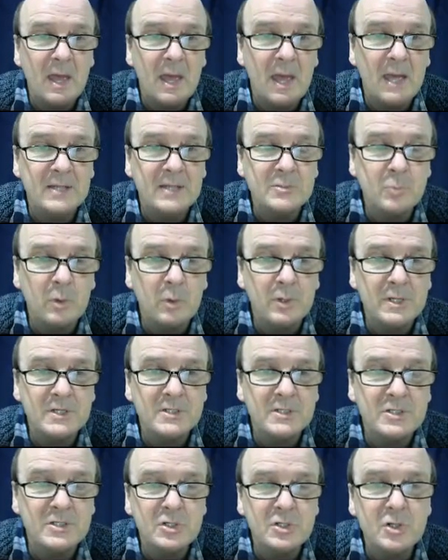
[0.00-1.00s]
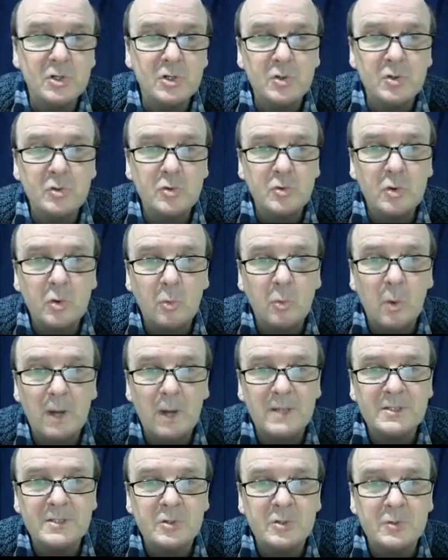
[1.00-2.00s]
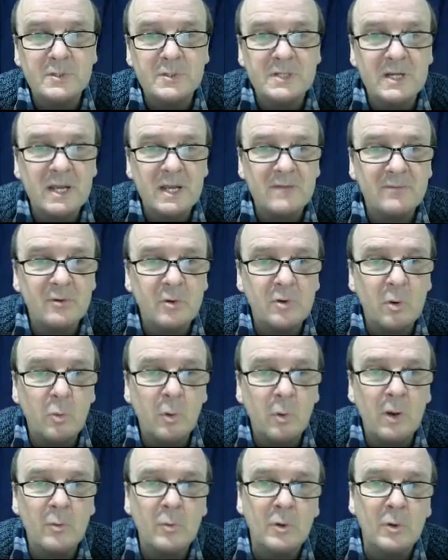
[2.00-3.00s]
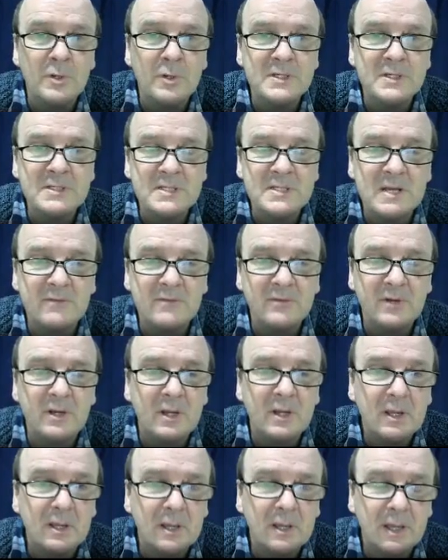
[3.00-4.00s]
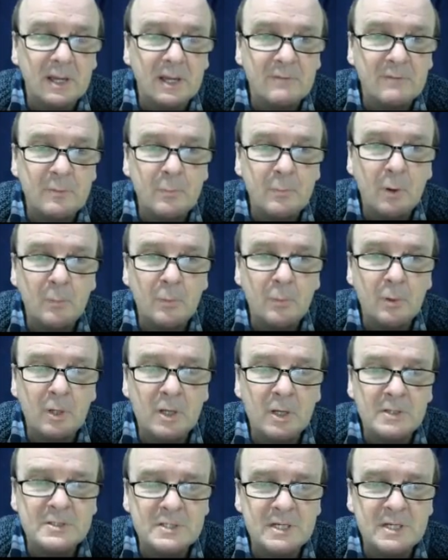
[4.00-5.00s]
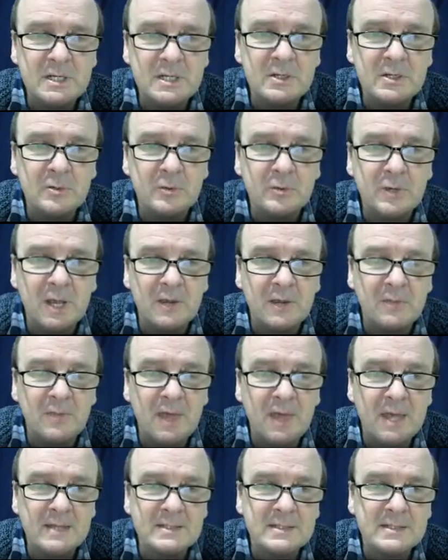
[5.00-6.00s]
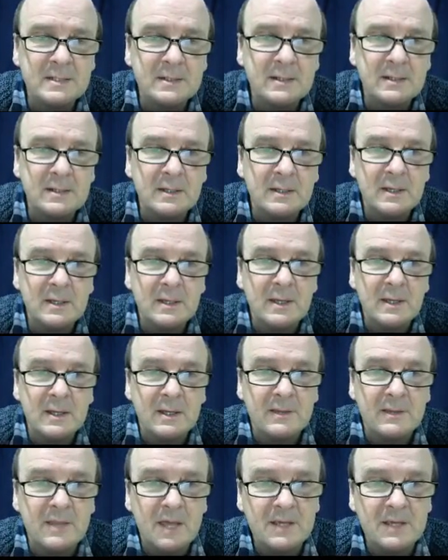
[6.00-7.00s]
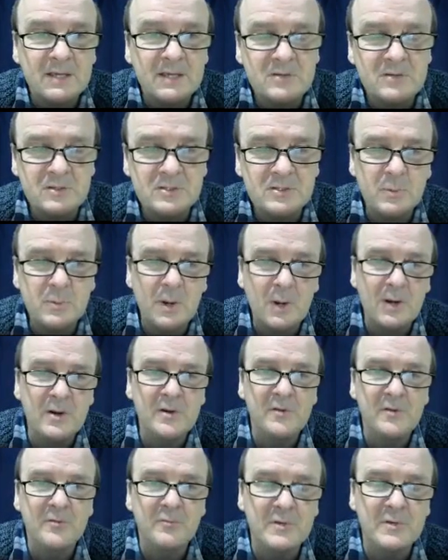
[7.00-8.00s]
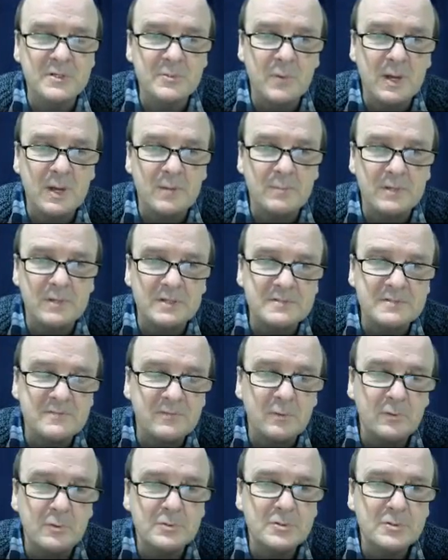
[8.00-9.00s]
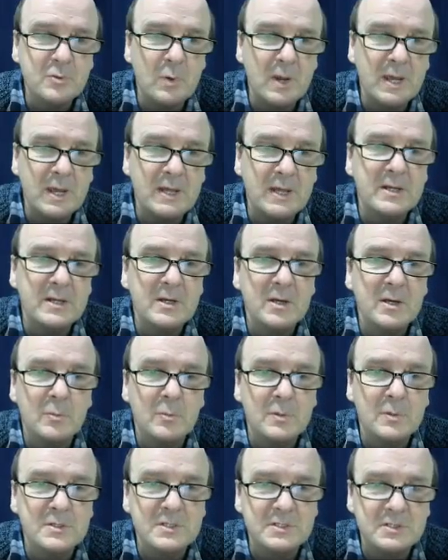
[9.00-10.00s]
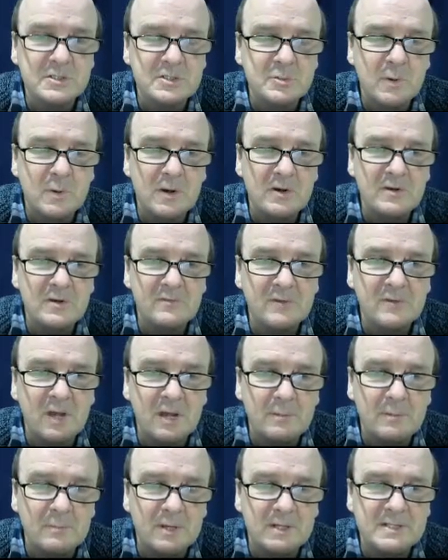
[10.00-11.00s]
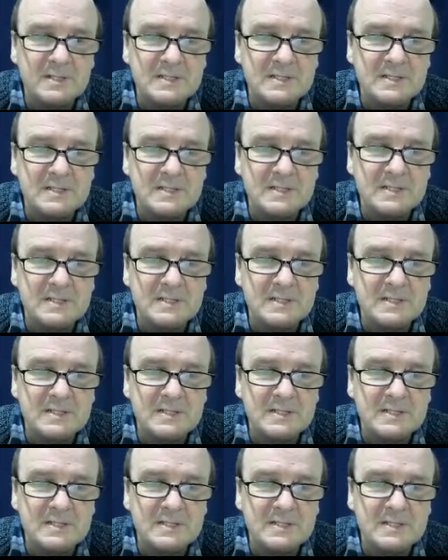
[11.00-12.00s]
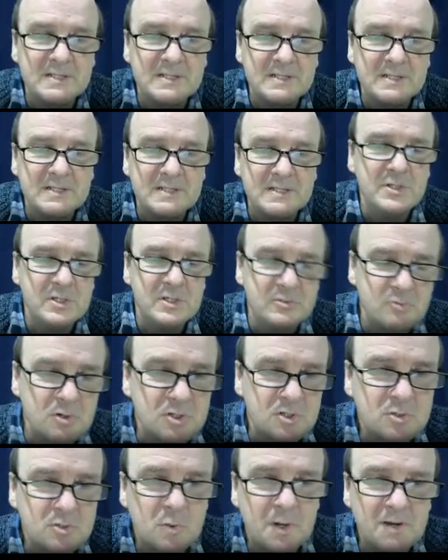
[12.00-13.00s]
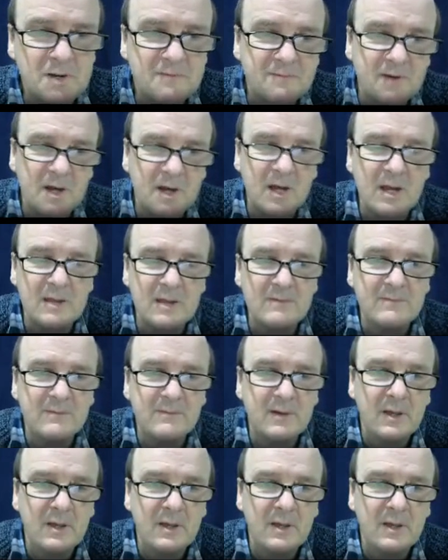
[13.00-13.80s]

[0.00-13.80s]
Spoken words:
x1 is 2, y2 is 11, y1 is 7. And if you pop all those in, you'll get that. That gives you the square root of 3 squared plus 4 squared, which is the square root of 9 plus 16, which is root 25,